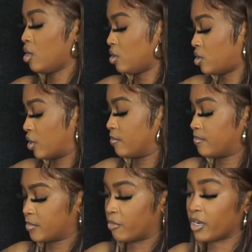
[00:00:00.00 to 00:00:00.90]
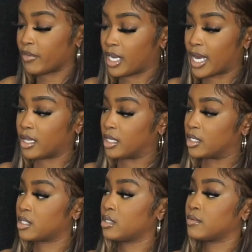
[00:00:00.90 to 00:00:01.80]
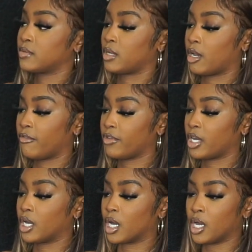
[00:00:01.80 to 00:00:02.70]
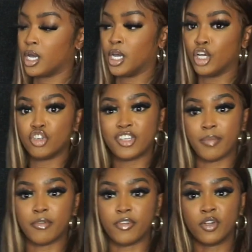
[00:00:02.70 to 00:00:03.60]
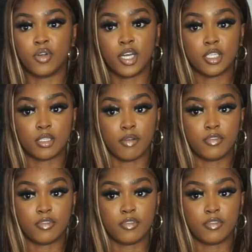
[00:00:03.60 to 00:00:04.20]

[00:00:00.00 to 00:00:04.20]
So, really, really like this. Love the shape of it and all that good stuff.